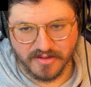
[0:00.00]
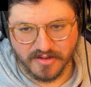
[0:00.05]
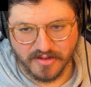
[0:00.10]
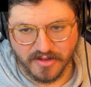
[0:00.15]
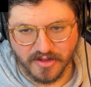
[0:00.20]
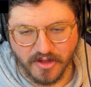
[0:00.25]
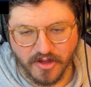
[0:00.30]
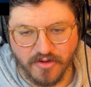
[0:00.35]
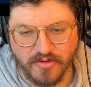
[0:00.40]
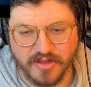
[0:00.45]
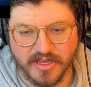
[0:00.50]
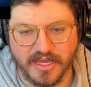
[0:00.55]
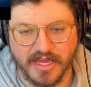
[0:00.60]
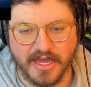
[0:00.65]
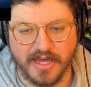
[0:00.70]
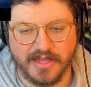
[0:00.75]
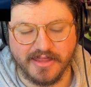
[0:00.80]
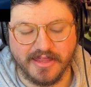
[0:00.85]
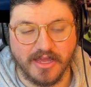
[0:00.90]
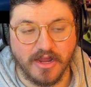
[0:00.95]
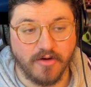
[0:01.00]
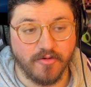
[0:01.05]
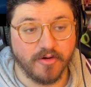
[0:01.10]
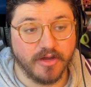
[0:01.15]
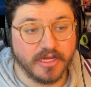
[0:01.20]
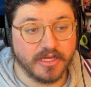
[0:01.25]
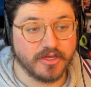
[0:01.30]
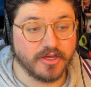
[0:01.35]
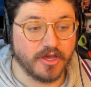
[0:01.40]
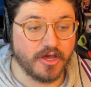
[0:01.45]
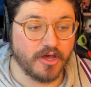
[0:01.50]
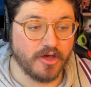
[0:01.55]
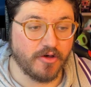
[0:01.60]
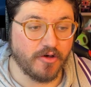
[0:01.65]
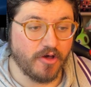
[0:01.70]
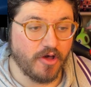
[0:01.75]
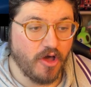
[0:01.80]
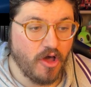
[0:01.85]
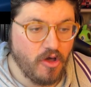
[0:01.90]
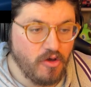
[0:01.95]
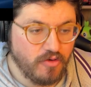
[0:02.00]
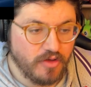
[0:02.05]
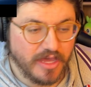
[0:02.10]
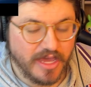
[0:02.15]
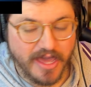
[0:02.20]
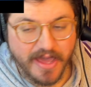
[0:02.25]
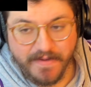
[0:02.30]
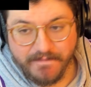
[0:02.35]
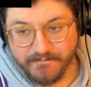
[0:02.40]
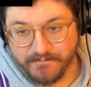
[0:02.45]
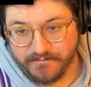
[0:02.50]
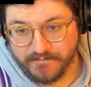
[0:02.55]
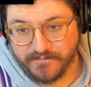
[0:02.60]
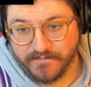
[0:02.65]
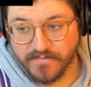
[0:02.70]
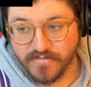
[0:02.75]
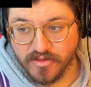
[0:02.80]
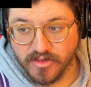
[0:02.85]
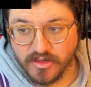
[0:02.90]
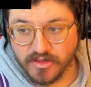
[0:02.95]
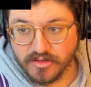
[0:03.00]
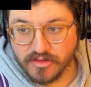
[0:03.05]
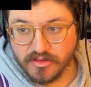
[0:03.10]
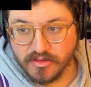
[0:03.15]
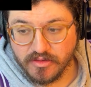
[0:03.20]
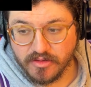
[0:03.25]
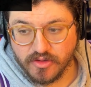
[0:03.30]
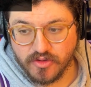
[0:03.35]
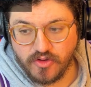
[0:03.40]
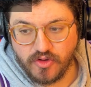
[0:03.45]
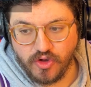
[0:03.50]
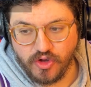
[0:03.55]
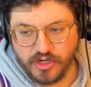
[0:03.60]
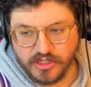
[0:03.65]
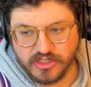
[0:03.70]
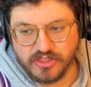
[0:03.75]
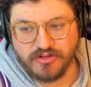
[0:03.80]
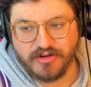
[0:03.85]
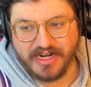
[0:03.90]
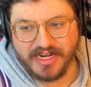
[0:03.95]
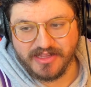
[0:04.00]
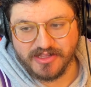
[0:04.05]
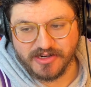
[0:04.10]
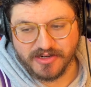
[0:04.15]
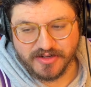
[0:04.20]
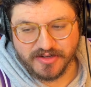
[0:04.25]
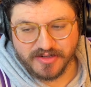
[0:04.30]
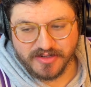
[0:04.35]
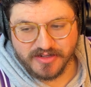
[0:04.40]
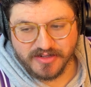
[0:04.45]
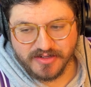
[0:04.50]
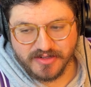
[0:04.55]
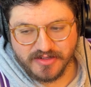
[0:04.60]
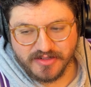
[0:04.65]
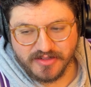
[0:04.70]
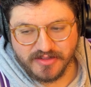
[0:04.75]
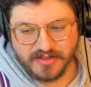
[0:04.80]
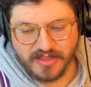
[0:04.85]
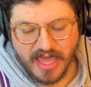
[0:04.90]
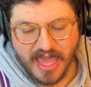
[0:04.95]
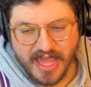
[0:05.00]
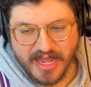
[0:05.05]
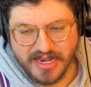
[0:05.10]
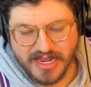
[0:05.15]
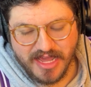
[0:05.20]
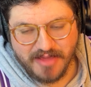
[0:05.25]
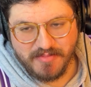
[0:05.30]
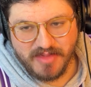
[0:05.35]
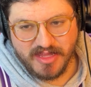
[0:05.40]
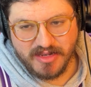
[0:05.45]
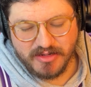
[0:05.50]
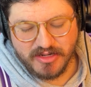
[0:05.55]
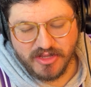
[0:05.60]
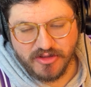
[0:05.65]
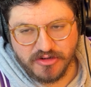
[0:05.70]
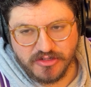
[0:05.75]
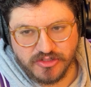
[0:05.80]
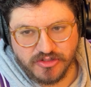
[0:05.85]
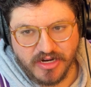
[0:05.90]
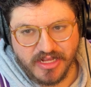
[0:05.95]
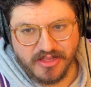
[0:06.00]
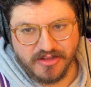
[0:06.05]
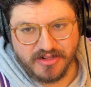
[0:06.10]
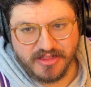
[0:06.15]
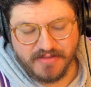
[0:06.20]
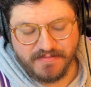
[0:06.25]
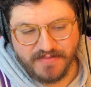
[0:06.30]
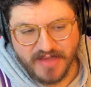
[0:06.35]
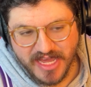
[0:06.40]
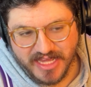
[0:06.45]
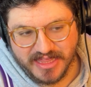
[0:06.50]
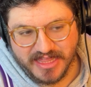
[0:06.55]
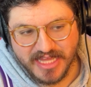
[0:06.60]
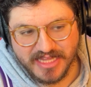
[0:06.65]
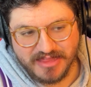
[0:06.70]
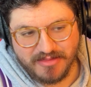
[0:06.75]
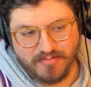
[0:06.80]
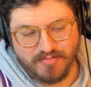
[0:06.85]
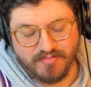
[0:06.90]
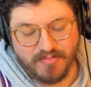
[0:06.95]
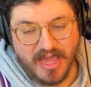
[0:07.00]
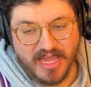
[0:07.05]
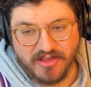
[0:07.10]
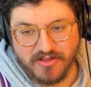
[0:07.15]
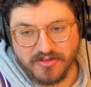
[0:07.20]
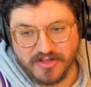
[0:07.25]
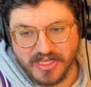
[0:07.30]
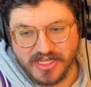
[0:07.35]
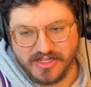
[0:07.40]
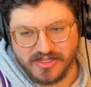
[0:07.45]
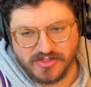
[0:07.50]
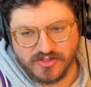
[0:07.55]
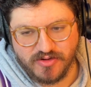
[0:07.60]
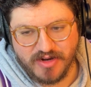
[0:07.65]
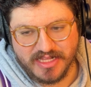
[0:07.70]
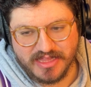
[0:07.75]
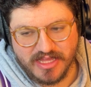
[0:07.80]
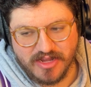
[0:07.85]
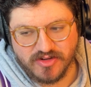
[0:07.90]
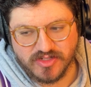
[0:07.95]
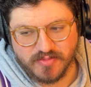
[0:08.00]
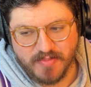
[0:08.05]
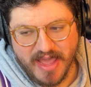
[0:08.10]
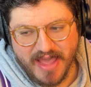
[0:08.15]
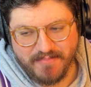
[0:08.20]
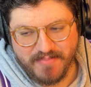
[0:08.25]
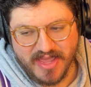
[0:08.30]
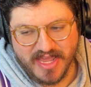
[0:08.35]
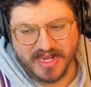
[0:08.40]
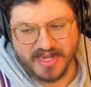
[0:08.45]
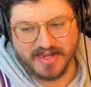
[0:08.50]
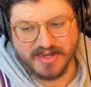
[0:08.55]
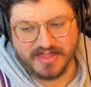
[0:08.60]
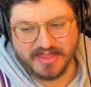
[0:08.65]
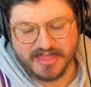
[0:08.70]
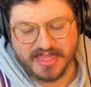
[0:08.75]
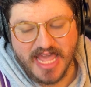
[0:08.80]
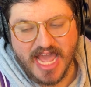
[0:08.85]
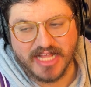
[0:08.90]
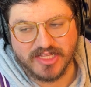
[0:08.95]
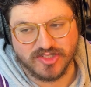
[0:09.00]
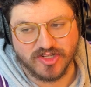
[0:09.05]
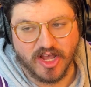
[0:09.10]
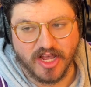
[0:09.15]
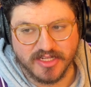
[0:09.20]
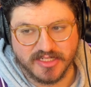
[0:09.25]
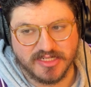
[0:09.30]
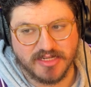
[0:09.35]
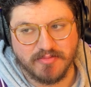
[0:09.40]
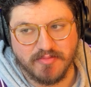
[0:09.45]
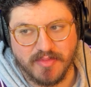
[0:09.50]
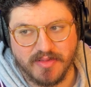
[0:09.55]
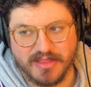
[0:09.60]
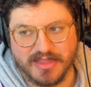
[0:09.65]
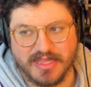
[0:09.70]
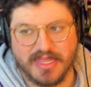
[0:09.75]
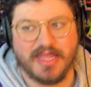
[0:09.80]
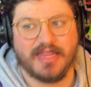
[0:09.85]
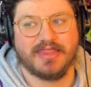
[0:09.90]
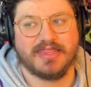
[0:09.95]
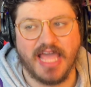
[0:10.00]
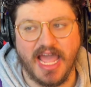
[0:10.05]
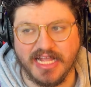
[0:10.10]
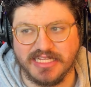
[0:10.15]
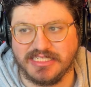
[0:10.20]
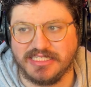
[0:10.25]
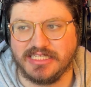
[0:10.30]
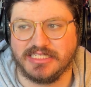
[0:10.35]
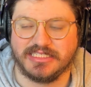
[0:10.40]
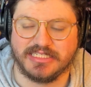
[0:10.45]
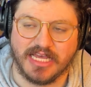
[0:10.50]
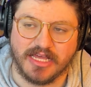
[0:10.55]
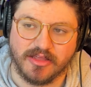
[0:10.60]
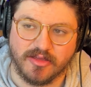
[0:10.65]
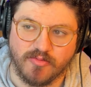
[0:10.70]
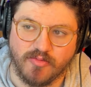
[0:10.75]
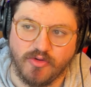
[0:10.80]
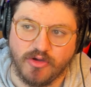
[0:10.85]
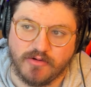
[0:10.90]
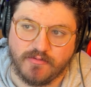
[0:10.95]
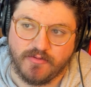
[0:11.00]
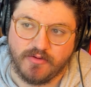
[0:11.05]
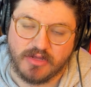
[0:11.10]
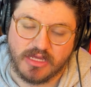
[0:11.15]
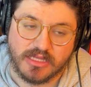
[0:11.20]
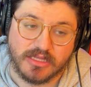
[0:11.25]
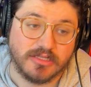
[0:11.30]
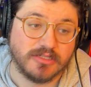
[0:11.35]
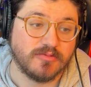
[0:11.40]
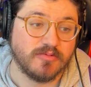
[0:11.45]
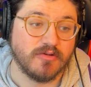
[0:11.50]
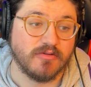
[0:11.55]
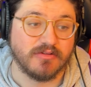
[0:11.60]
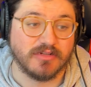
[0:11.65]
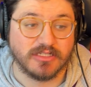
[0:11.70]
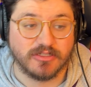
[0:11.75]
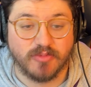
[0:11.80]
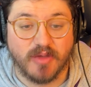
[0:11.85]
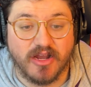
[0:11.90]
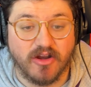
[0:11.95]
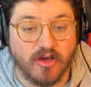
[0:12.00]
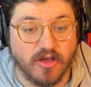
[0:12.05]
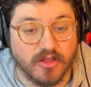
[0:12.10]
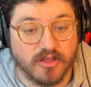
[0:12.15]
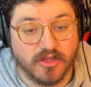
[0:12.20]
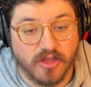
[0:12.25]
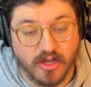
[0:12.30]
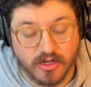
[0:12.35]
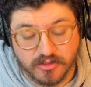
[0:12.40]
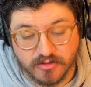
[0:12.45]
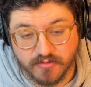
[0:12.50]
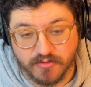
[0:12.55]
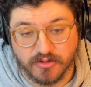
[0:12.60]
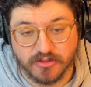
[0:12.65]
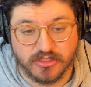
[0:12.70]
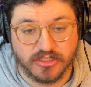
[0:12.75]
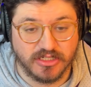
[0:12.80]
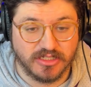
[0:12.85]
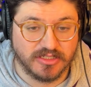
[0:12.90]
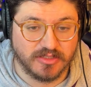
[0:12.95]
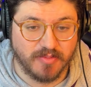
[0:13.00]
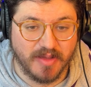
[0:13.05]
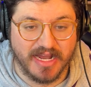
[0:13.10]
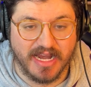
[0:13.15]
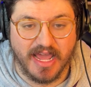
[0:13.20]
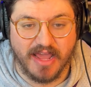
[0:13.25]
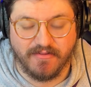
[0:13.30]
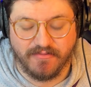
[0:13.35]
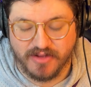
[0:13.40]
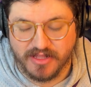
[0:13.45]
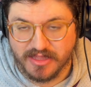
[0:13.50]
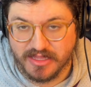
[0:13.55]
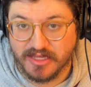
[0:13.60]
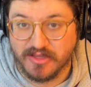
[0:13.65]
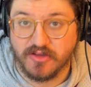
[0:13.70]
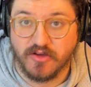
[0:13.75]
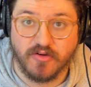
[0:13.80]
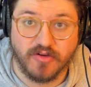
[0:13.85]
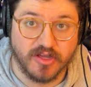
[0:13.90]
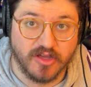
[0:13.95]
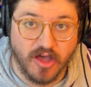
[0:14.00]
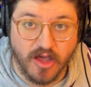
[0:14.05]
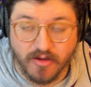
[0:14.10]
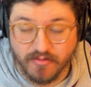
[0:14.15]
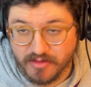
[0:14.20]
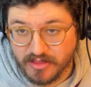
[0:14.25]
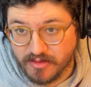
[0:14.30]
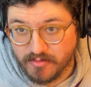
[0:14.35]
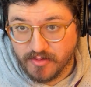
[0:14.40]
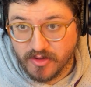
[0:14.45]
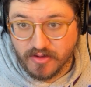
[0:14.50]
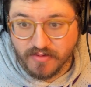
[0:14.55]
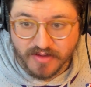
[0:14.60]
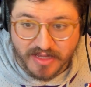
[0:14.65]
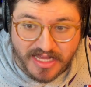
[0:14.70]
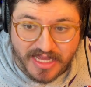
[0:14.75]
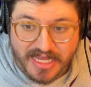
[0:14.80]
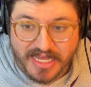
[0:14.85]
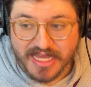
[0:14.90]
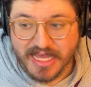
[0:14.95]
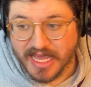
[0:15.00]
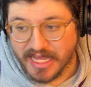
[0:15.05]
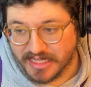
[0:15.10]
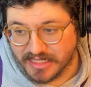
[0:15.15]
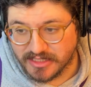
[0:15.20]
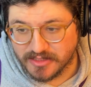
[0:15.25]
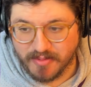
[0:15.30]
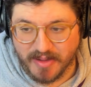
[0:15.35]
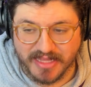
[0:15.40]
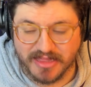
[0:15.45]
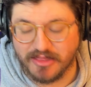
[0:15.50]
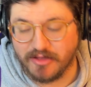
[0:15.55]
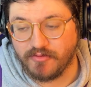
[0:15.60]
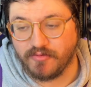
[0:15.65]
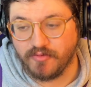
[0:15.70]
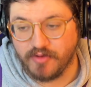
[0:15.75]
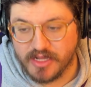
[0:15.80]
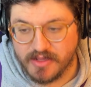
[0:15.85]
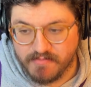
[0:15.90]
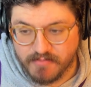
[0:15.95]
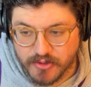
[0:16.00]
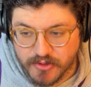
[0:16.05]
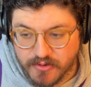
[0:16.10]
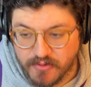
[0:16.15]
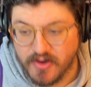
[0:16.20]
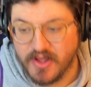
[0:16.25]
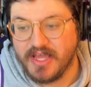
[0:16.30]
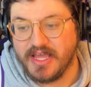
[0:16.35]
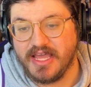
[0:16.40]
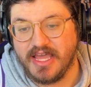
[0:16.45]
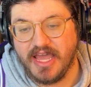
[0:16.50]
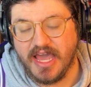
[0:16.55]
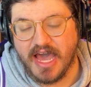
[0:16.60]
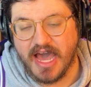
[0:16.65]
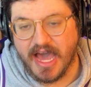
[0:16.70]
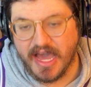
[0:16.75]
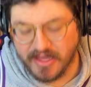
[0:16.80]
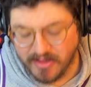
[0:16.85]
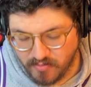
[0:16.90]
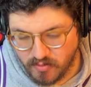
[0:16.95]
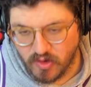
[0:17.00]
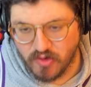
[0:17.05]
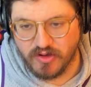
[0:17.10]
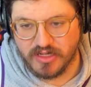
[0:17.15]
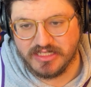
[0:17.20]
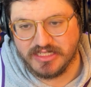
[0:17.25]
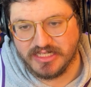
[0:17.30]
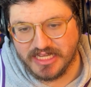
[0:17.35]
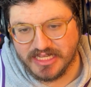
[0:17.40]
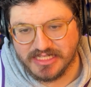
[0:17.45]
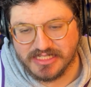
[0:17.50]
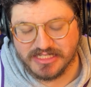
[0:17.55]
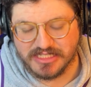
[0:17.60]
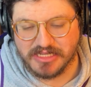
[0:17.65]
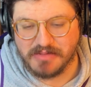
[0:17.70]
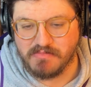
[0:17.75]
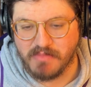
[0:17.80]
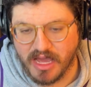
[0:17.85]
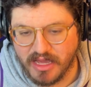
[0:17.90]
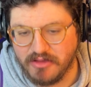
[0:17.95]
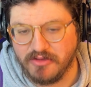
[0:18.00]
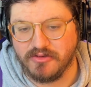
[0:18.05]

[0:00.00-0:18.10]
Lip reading: Okay, there we go. Okay, good trailer. And I mean, good trailer in the fact that Michael Keaton's right there as Batman. That's awesome. That's the selling point for me of this movie. Despite all the controversy, despite everything going on with the movie, despite the reboot, I am going to get to see Michael